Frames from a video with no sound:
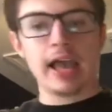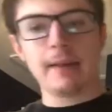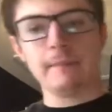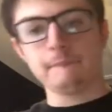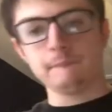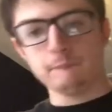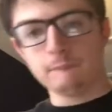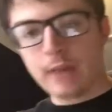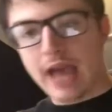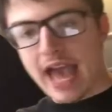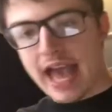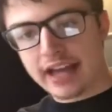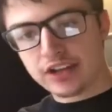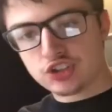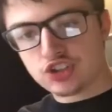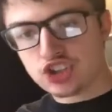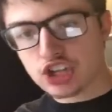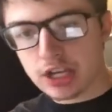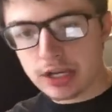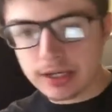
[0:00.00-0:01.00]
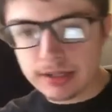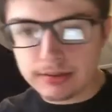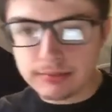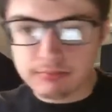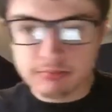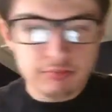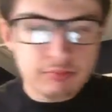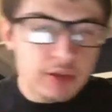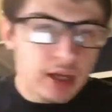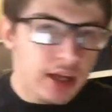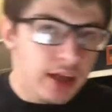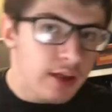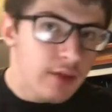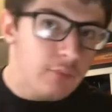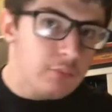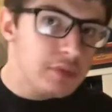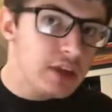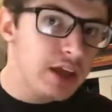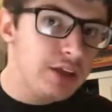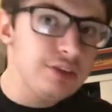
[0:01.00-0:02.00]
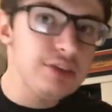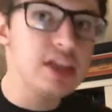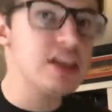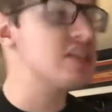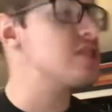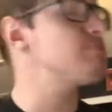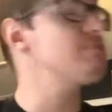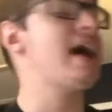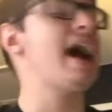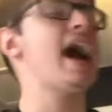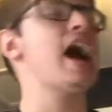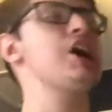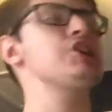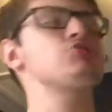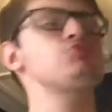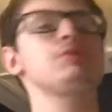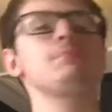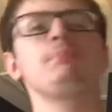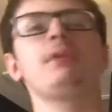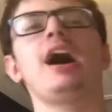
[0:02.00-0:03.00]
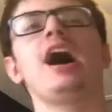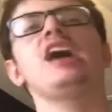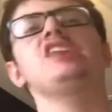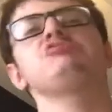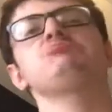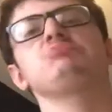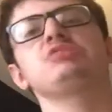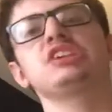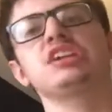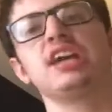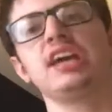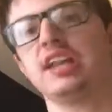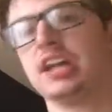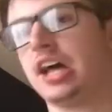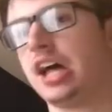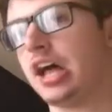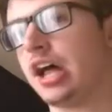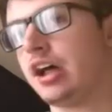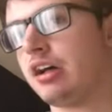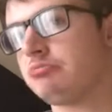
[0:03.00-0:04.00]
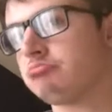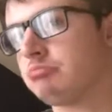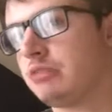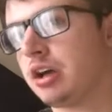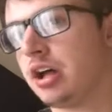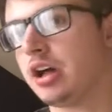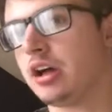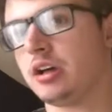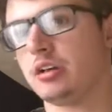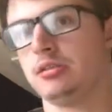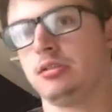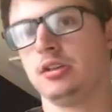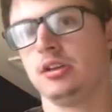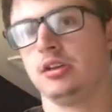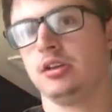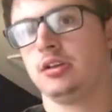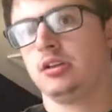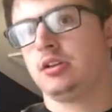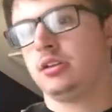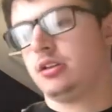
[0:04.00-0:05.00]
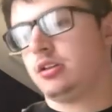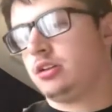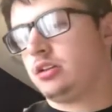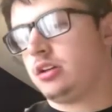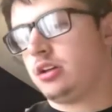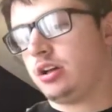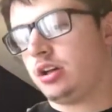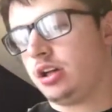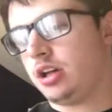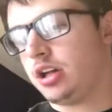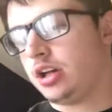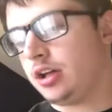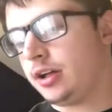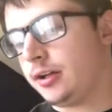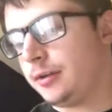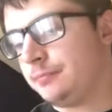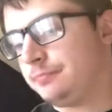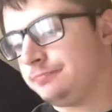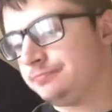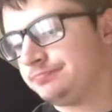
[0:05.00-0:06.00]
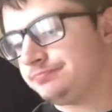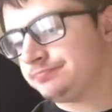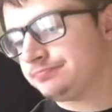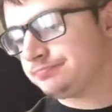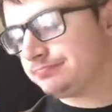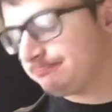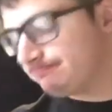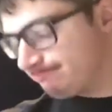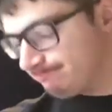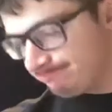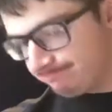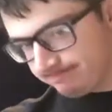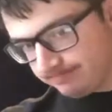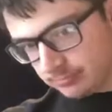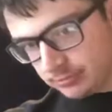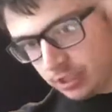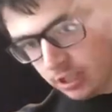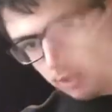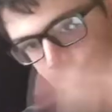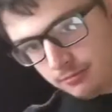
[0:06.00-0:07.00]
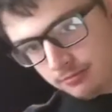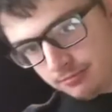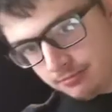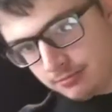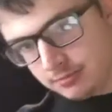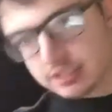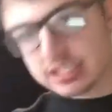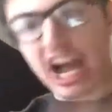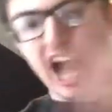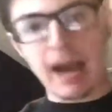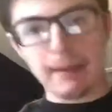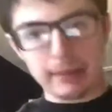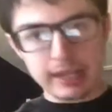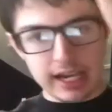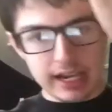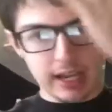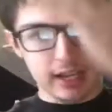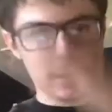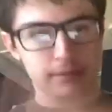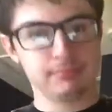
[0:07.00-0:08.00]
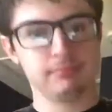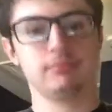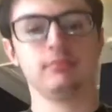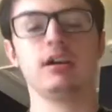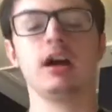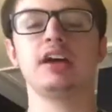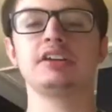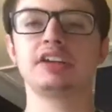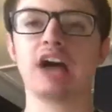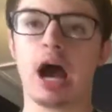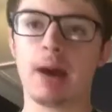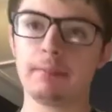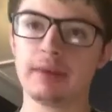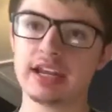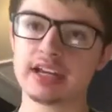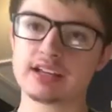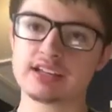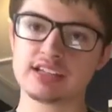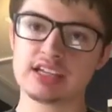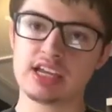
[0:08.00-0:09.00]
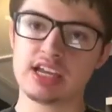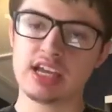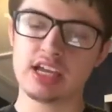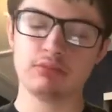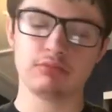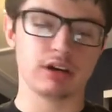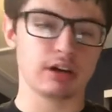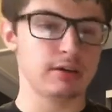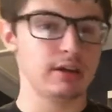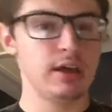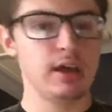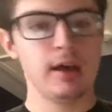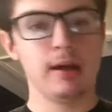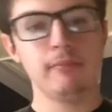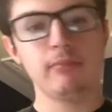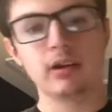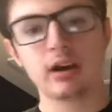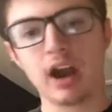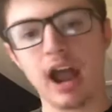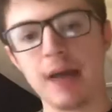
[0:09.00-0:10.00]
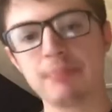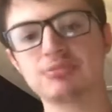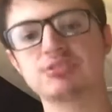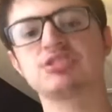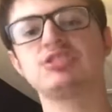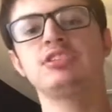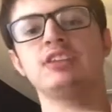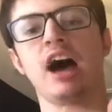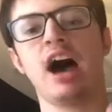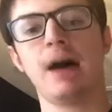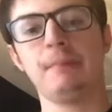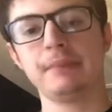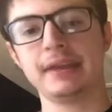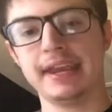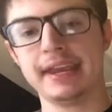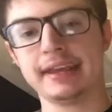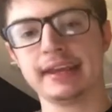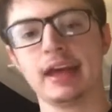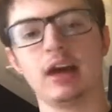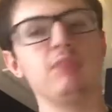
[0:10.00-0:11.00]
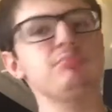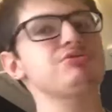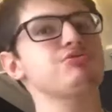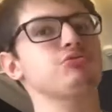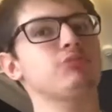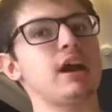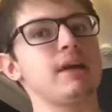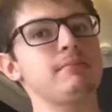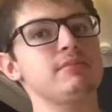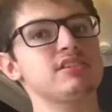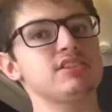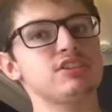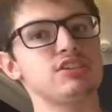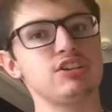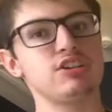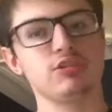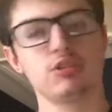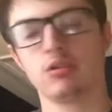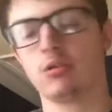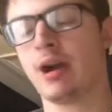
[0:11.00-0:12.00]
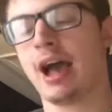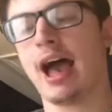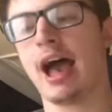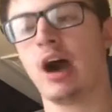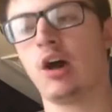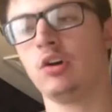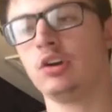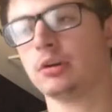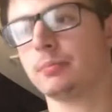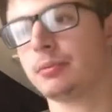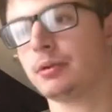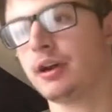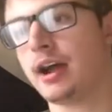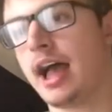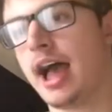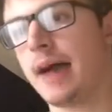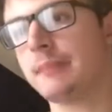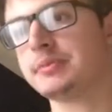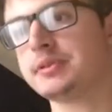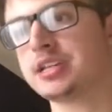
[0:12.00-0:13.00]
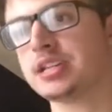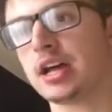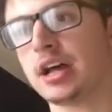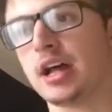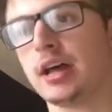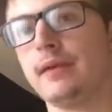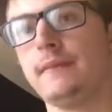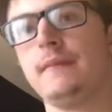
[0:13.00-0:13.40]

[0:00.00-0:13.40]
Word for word: imagine in this match we possibly get a, a, a Dominic a Dominic scene where perhaps Dominic helps Rey Mysterio out, or perhaps uh,